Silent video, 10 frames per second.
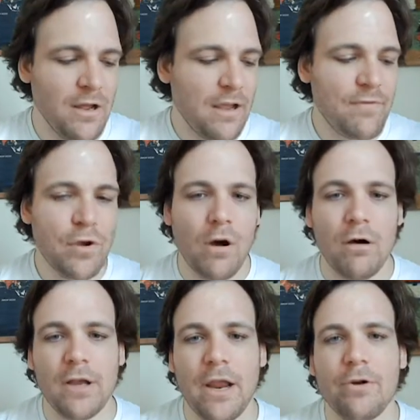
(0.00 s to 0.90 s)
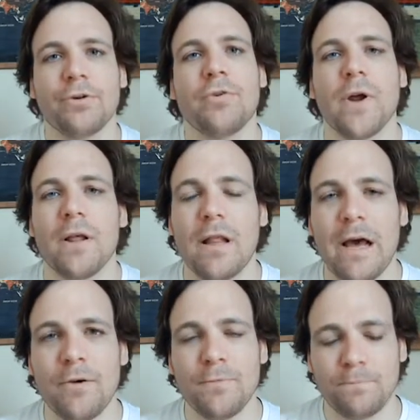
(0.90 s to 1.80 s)
If you call a character a
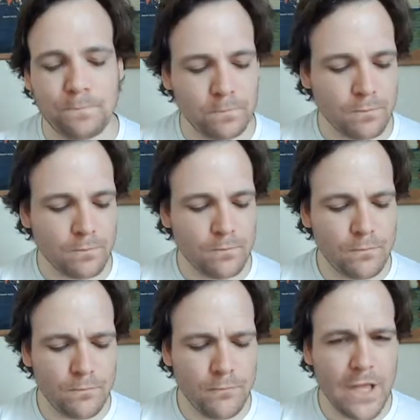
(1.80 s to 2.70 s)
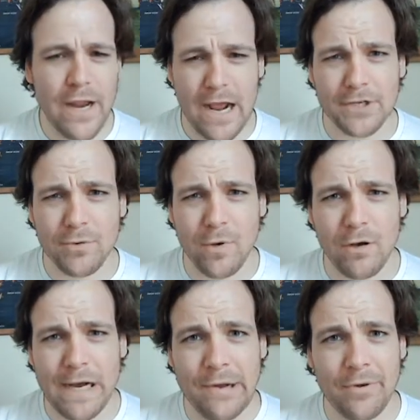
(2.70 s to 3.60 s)
clown, an actual
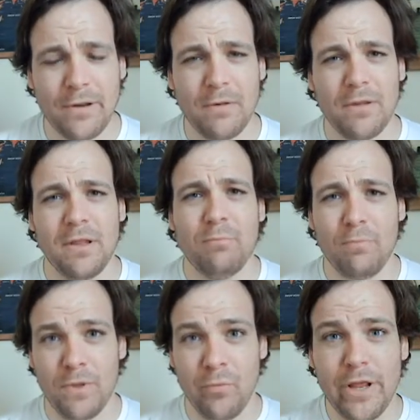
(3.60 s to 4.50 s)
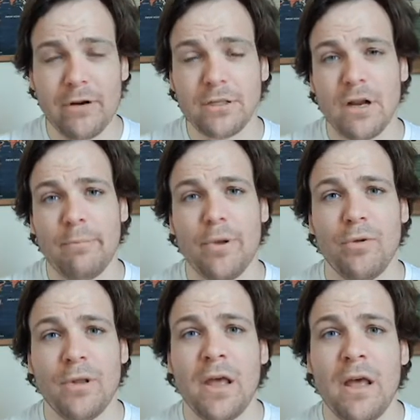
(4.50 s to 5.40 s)
clown, the reader's going to
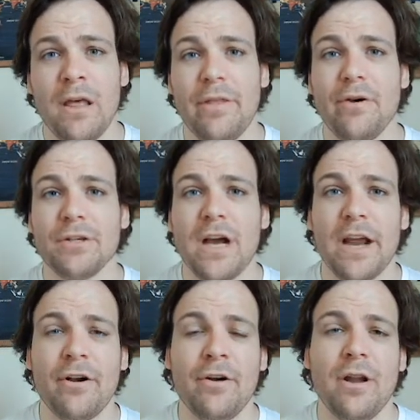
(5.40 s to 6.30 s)
build their entire